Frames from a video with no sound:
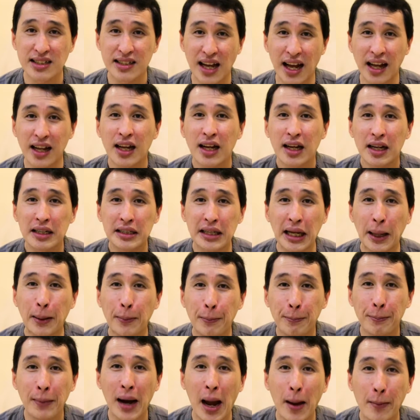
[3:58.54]
that they
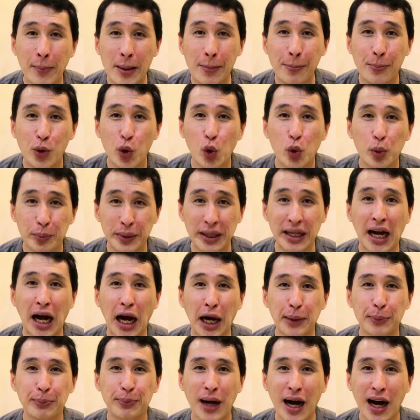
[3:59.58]
might be put
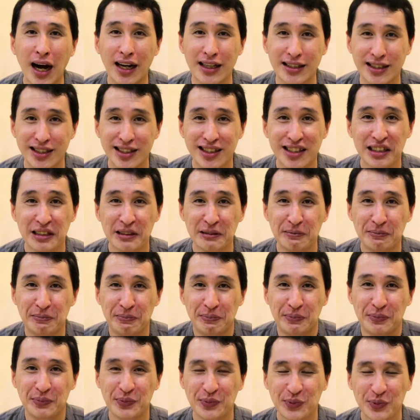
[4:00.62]
behind bars.
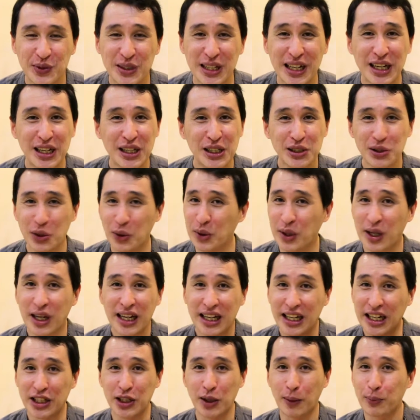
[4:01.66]
So
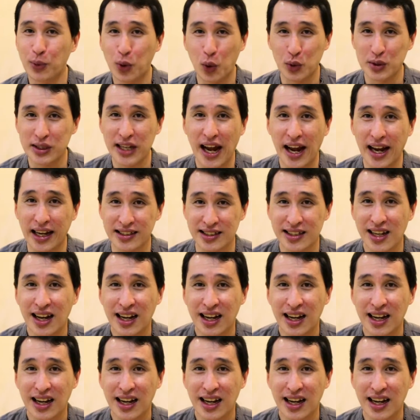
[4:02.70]
in a protest,